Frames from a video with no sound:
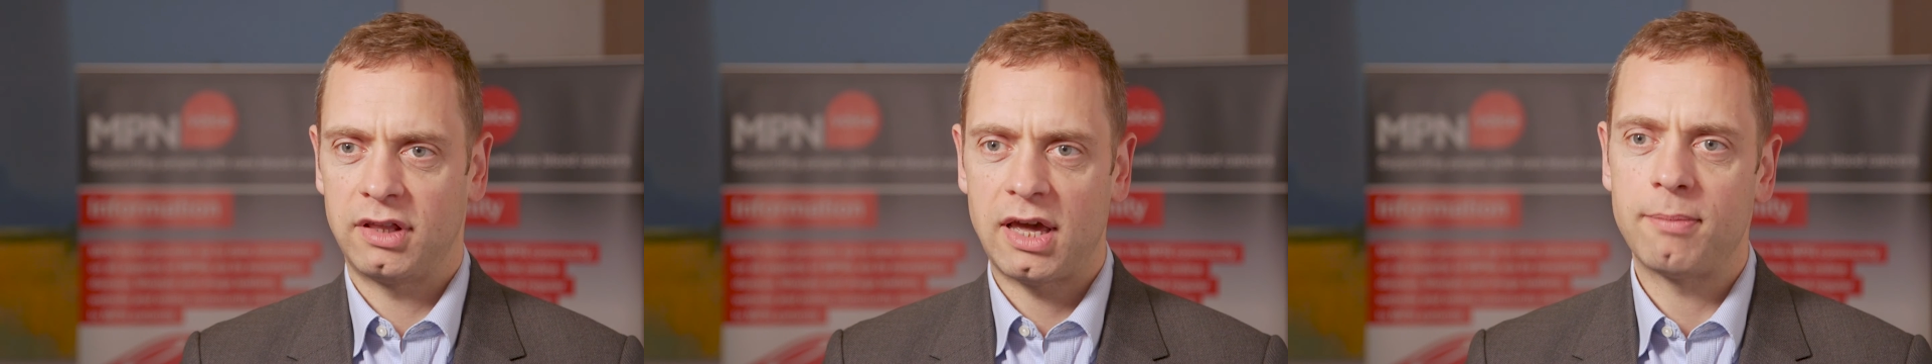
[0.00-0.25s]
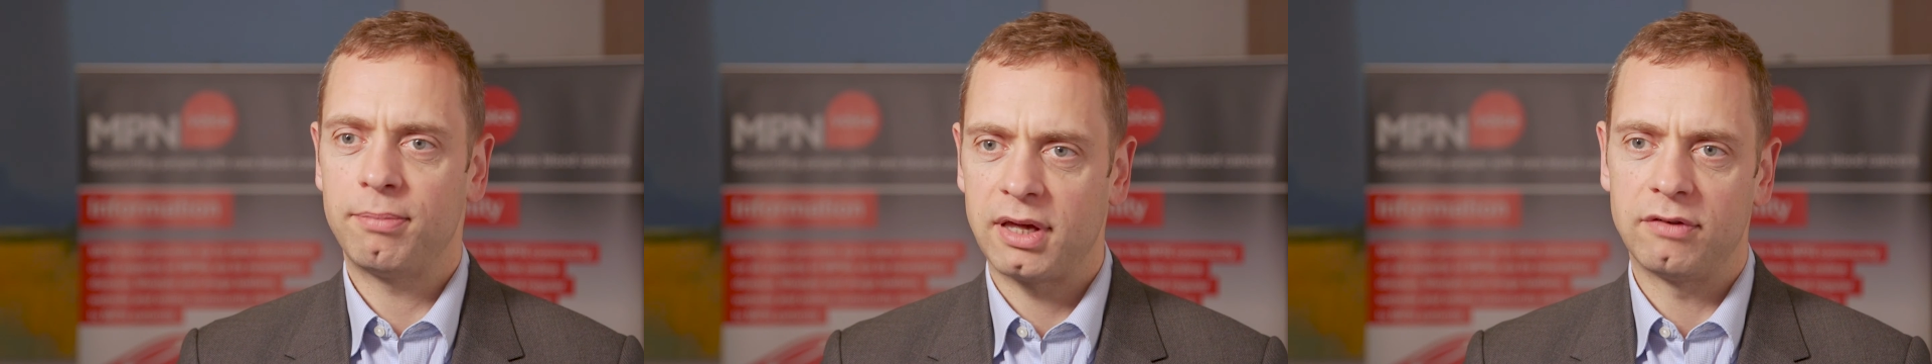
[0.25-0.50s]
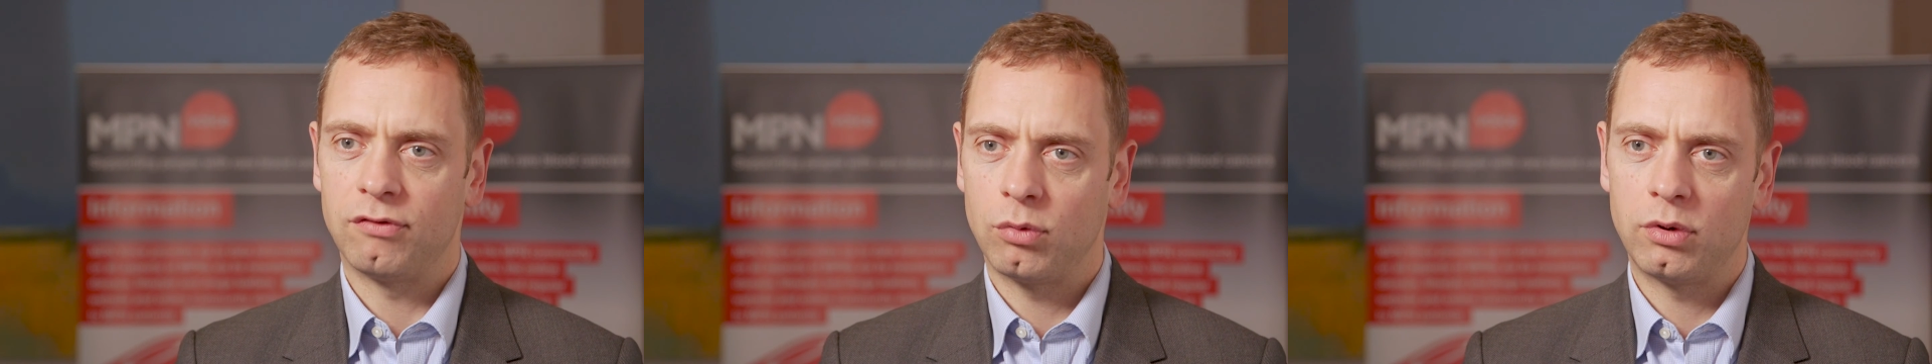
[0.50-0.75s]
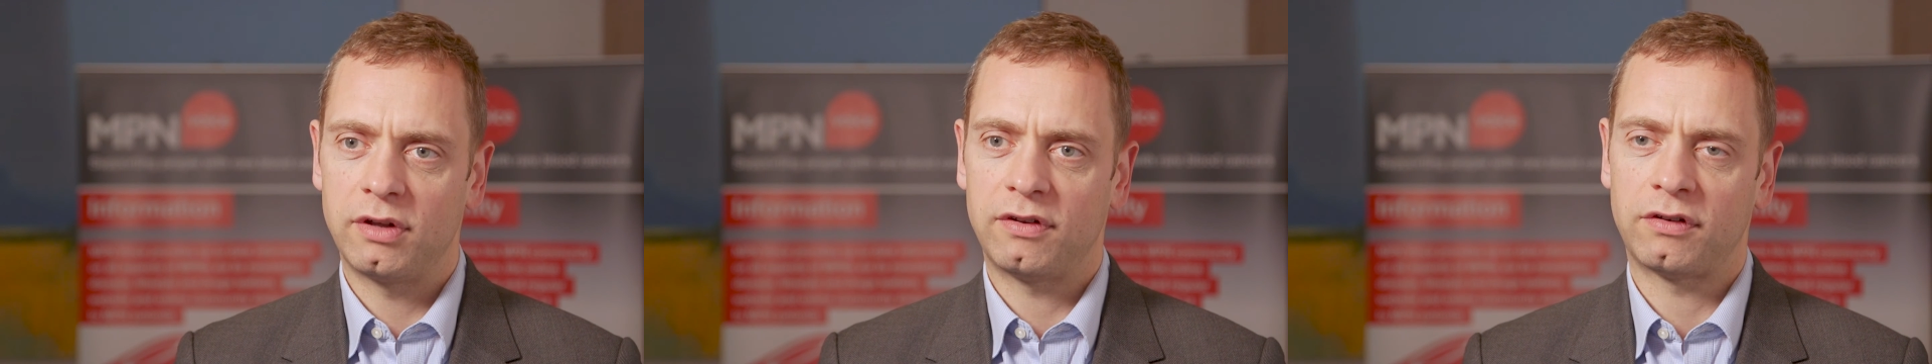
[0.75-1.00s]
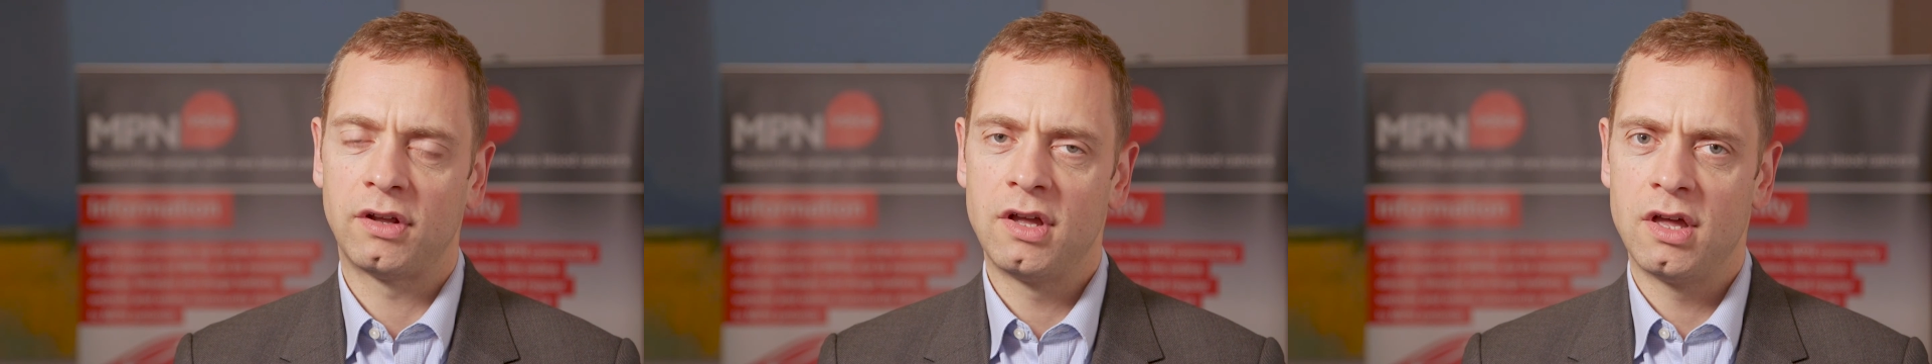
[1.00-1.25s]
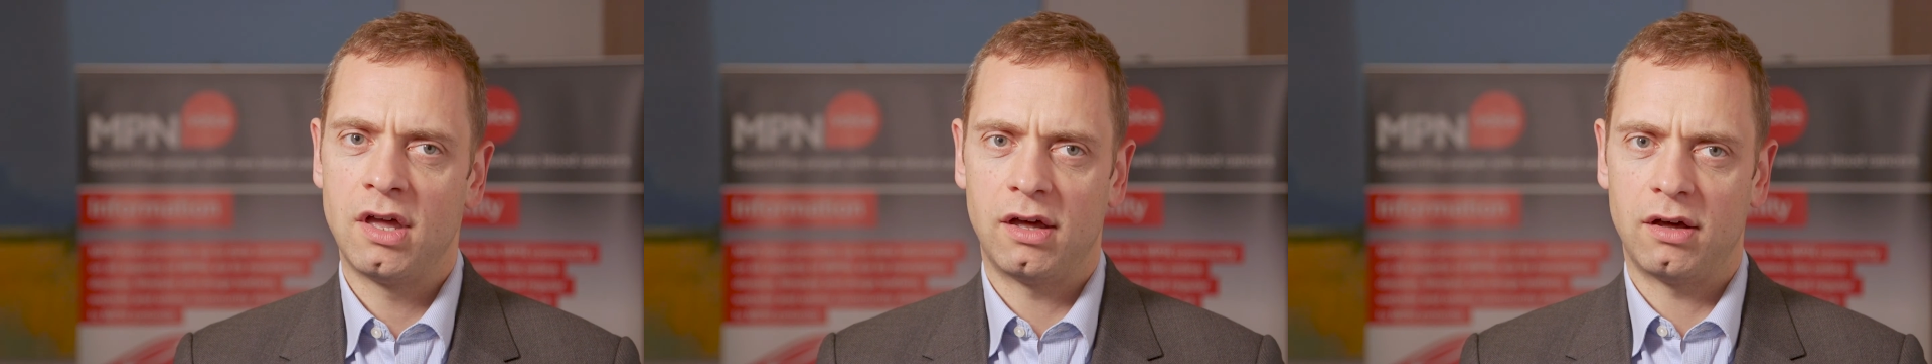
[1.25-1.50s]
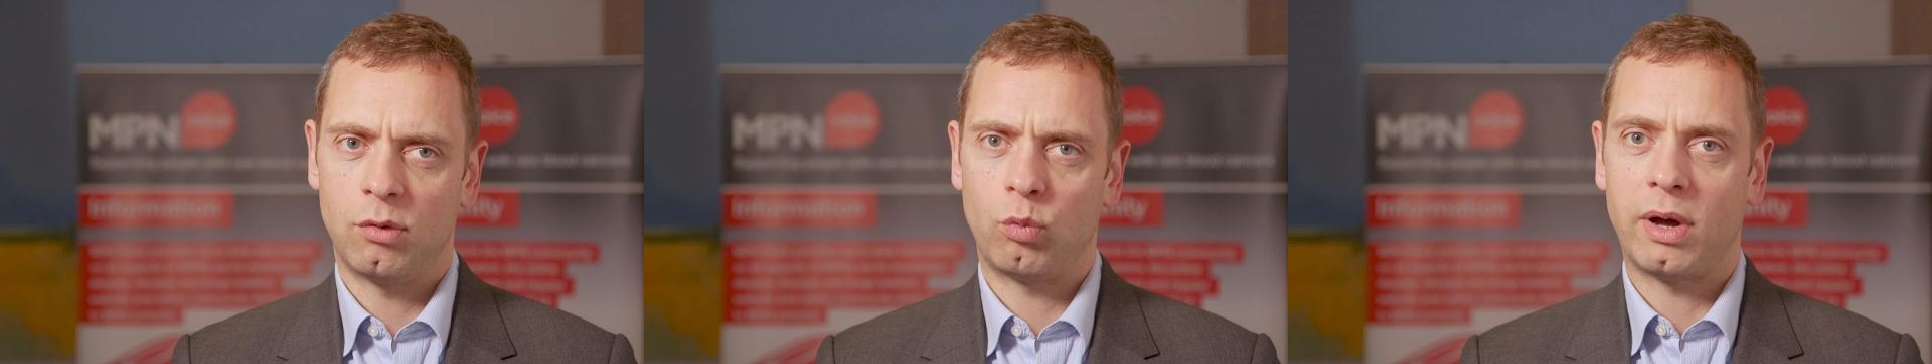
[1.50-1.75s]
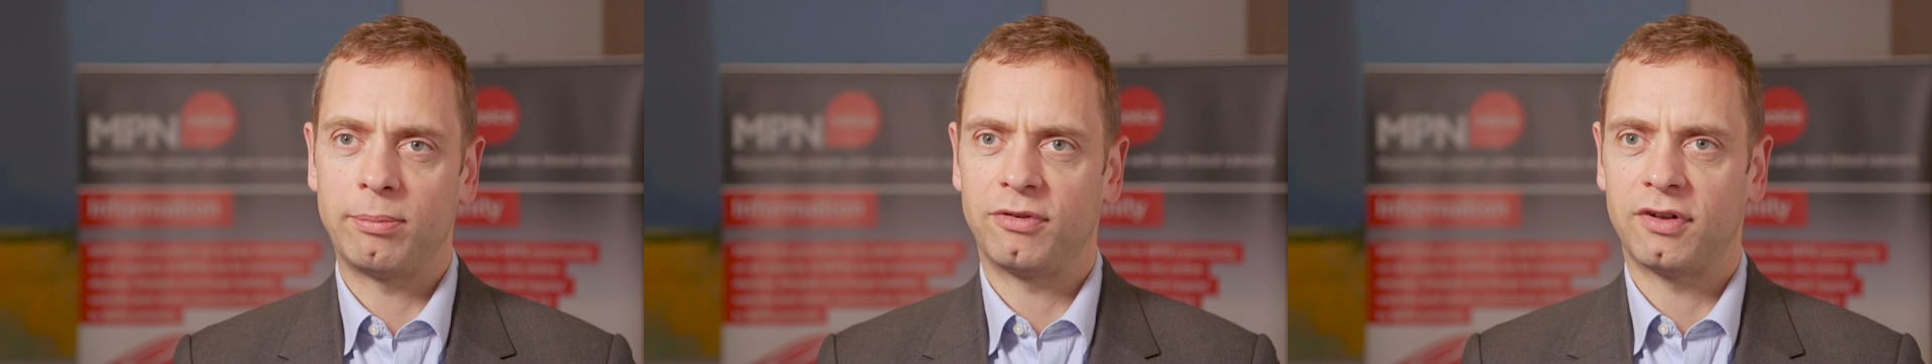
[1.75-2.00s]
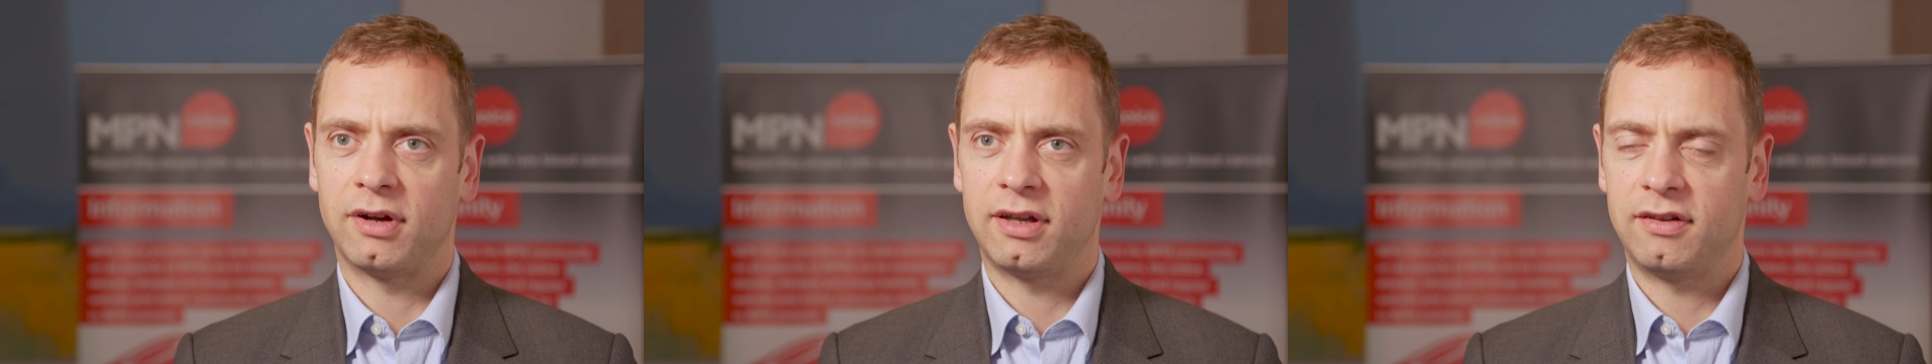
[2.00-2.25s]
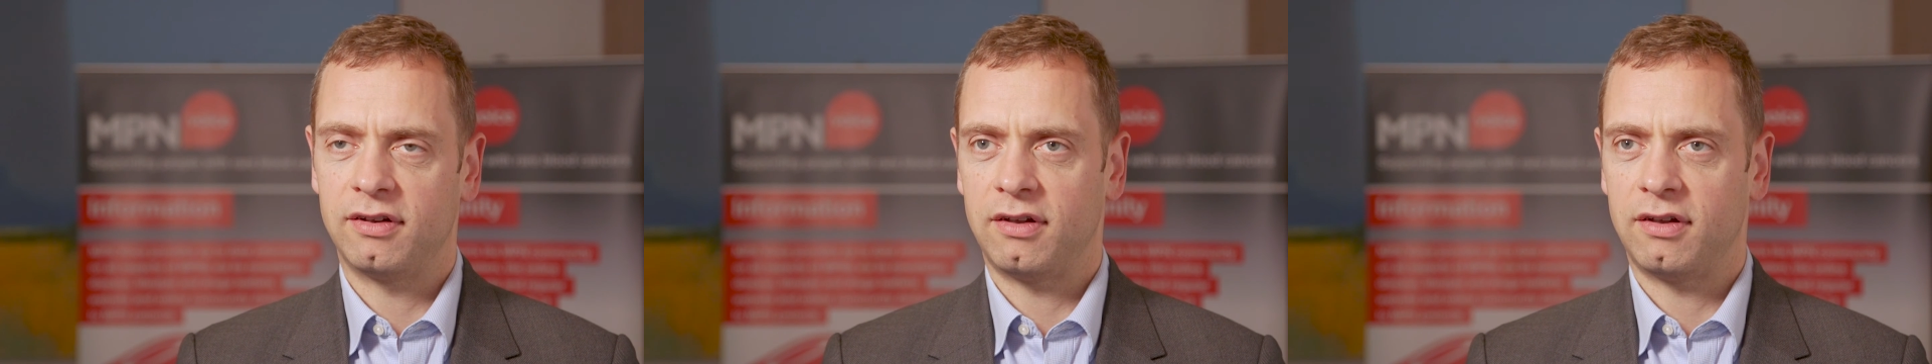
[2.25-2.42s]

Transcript: The MPN Voice website